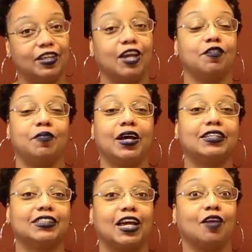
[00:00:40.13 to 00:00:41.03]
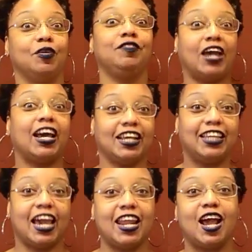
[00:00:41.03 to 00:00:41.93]
everybody's like, we've got to
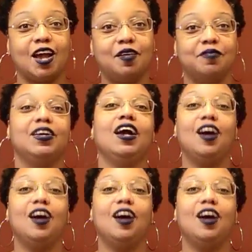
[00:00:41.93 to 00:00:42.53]
get him!